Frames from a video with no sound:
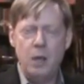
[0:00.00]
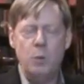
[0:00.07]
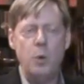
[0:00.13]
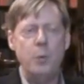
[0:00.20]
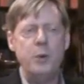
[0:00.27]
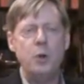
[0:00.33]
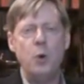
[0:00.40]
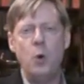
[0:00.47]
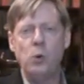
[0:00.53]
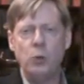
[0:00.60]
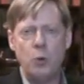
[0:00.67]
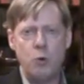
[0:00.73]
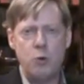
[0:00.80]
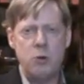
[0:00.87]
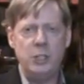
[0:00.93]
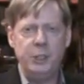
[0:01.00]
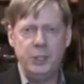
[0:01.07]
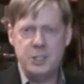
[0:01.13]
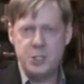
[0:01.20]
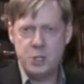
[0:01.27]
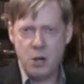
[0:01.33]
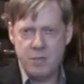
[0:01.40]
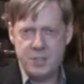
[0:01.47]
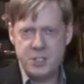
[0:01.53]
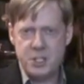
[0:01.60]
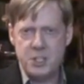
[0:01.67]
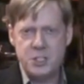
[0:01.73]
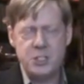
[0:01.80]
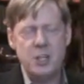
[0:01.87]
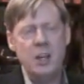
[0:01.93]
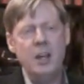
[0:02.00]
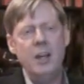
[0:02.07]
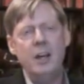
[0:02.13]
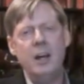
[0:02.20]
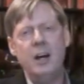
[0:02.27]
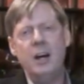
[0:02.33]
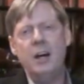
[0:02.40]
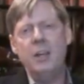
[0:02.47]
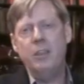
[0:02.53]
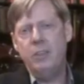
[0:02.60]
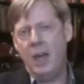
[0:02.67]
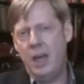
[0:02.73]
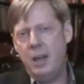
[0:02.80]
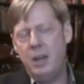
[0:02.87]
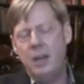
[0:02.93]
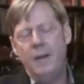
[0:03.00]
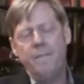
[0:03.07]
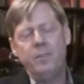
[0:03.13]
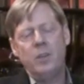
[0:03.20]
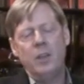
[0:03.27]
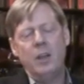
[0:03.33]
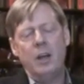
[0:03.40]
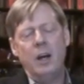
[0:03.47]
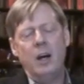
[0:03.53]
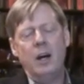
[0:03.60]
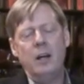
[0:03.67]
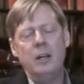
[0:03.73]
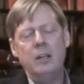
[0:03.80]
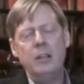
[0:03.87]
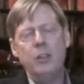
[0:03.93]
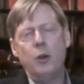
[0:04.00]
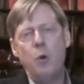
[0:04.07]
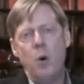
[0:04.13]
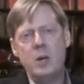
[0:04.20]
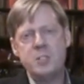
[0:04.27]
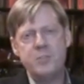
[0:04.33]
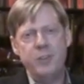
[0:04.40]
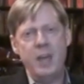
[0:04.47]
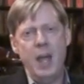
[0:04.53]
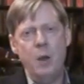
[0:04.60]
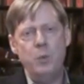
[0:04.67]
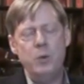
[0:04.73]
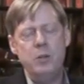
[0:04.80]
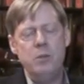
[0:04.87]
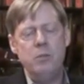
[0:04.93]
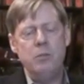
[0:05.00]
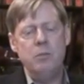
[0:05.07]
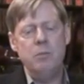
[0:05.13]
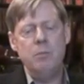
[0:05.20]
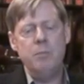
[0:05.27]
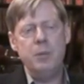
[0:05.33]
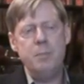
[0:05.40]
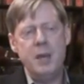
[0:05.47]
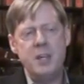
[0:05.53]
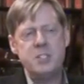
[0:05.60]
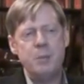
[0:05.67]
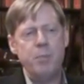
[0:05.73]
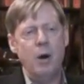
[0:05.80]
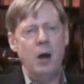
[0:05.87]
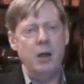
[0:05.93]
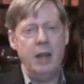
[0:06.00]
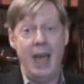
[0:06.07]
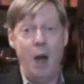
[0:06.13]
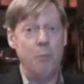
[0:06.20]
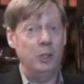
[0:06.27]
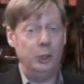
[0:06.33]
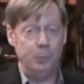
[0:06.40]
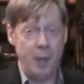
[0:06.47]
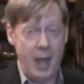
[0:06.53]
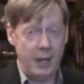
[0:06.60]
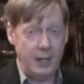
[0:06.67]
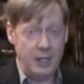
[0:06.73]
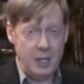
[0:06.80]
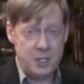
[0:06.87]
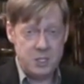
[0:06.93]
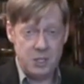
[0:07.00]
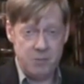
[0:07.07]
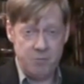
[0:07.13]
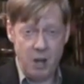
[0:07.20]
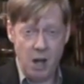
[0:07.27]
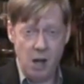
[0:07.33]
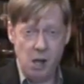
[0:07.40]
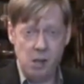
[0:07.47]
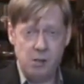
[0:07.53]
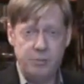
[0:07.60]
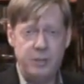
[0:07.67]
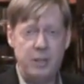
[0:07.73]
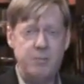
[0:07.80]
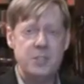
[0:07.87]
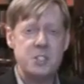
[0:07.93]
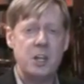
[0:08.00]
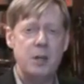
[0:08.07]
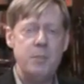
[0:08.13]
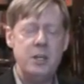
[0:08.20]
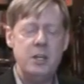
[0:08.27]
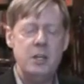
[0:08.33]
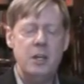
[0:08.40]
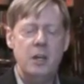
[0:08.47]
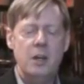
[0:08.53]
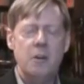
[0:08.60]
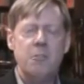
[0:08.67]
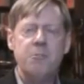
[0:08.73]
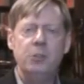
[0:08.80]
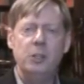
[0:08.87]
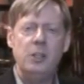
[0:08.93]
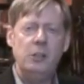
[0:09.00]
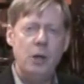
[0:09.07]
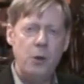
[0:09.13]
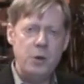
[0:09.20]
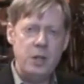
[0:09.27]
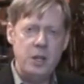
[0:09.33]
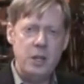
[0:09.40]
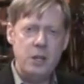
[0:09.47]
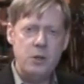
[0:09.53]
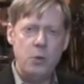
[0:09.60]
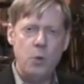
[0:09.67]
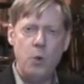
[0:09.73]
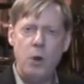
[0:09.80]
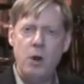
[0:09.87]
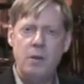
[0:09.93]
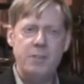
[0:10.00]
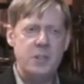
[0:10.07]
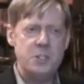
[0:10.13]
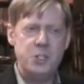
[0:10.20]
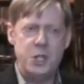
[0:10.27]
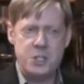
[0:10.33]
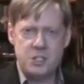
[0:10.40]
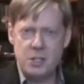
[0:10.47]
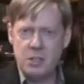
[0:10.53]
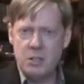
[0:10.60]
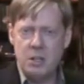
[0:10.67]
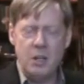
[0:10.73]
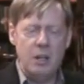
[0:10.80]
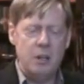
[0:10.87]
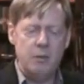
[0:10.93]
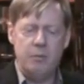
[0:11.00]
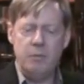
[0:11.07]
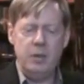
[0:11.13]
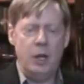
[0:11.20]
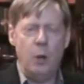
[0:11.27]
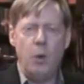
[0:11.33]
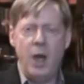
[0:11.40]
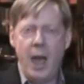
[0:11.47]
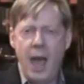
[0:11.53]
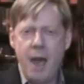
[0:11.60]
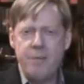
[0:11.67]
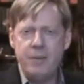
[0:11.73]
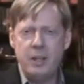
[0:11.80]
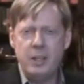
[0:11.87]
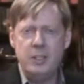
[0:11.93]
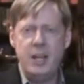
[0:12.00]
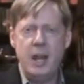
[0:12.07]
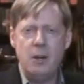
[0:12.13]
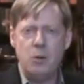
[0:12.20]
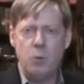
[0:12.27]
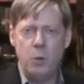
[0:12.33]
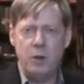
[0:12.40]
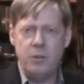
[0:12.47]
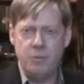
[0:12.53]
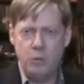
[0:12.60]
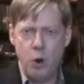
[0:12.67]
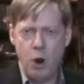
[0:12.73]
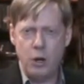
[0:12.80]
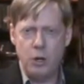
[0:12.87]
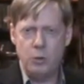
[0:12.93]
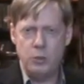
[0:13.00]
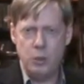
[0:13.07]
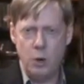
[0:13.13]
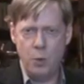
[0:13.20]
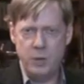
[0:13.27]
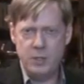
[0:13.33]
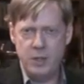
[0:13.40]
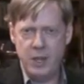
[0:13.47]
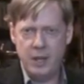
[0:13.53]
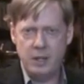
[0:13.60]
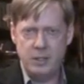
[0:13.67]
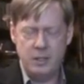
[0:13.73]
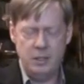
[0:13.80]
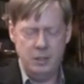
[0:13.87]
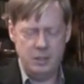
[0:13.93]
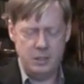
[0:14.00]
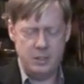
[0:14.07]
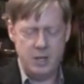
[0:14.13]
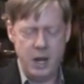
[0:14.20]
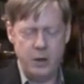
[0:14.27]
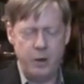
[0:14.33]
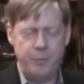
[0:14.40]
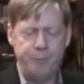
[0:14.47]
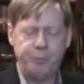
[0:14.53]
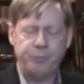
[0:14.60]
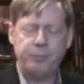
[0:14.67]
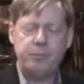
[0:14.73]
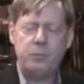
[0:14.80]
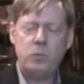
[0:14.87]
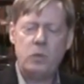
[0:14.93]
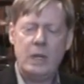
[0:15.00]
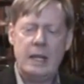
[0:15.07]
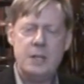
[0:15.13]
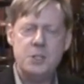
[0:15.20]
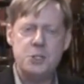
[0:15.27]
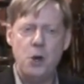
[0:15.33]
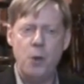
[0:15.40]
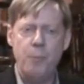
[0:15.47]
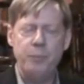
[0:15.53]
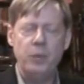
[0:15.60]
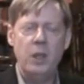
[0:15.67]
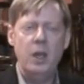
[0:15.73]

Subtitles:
what we call origin services, then the cost for that would be based upon how much packing is involved, if it's going to be fully loaded, or if there's just a half a container worth of cargo to go into that container. So